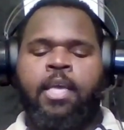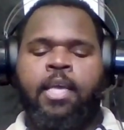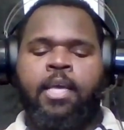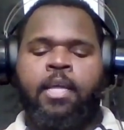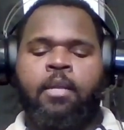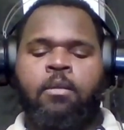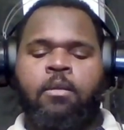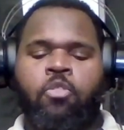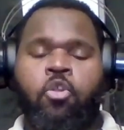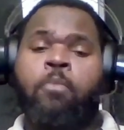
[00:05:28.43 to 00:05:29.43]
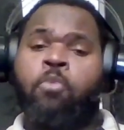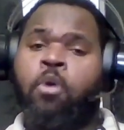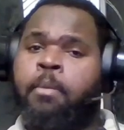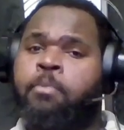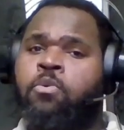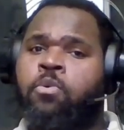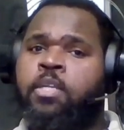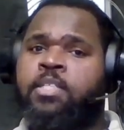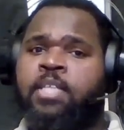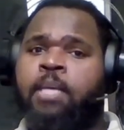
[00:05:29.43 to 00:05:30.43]
And there are more people
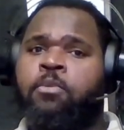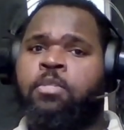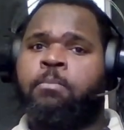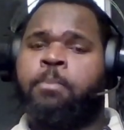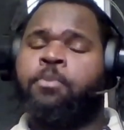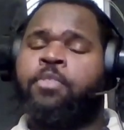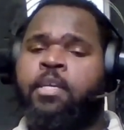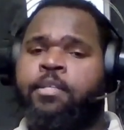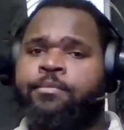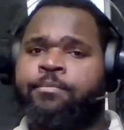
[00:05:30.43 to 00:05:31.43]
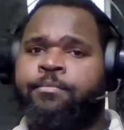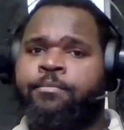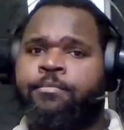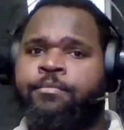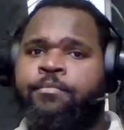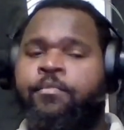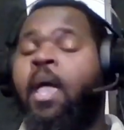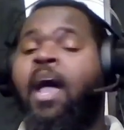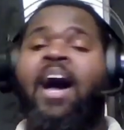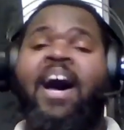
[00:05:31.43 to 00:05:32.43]
who are disabled than people think.
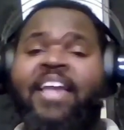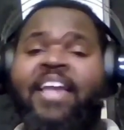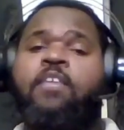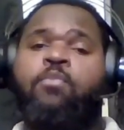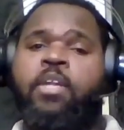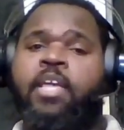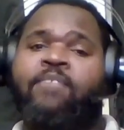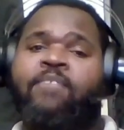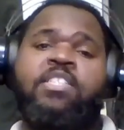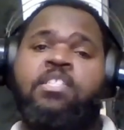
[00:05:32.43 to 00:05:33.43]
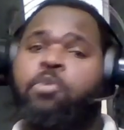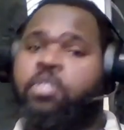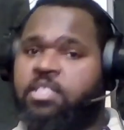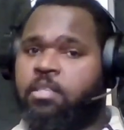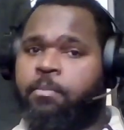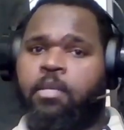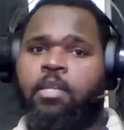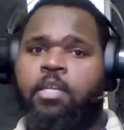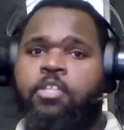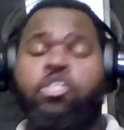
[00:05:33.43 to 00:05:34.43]
I live with an invisible
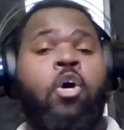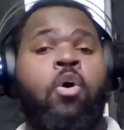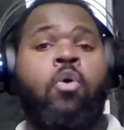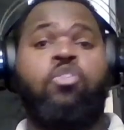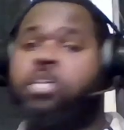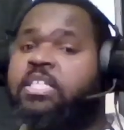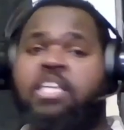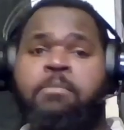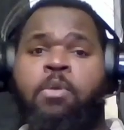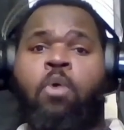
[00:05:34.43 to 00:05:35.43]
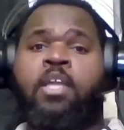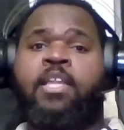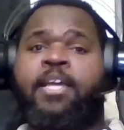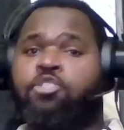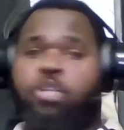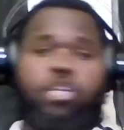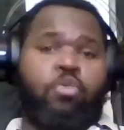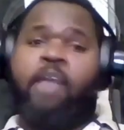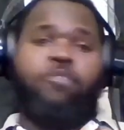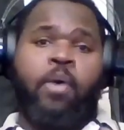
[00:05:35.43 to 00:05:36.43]
disability. So you can see me walking down the
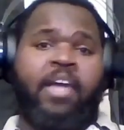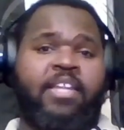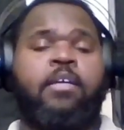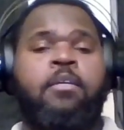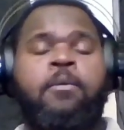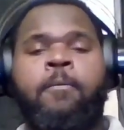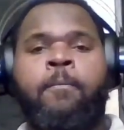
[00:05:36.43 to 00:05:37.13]
street, you have no idea.